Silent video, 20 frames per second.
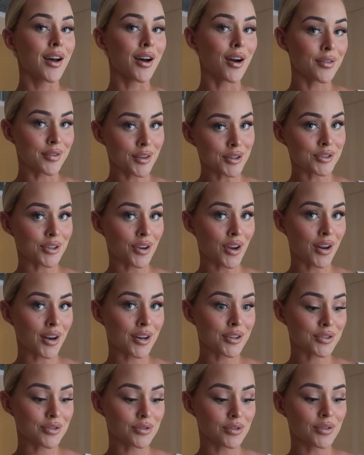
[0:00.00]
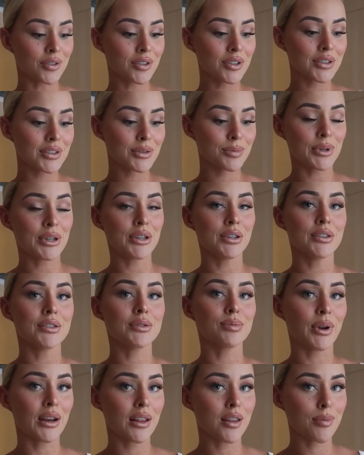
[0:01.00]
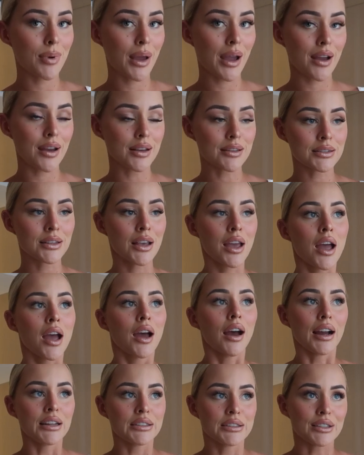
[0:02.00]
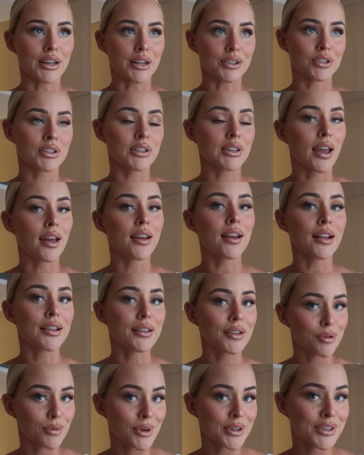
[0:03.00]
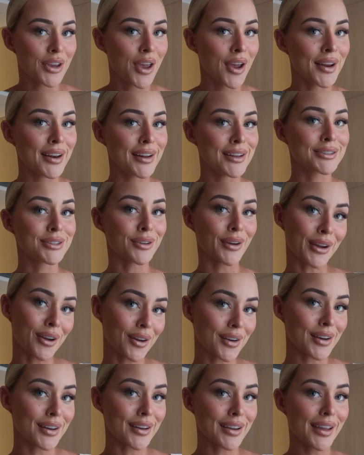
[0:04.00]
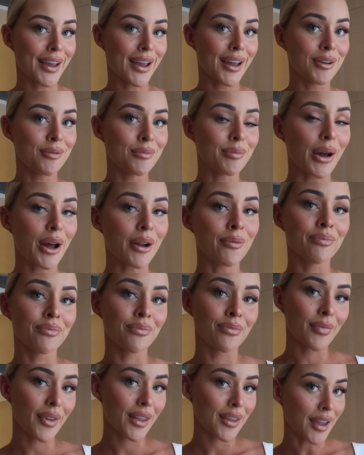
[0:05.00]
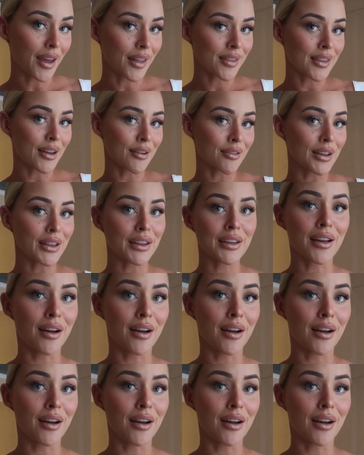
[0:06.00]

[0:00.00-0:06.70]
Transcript: of the shirt and shorts, because one of the pairs I did actually get a little bit dirty, so I got it again. But yeah, they're really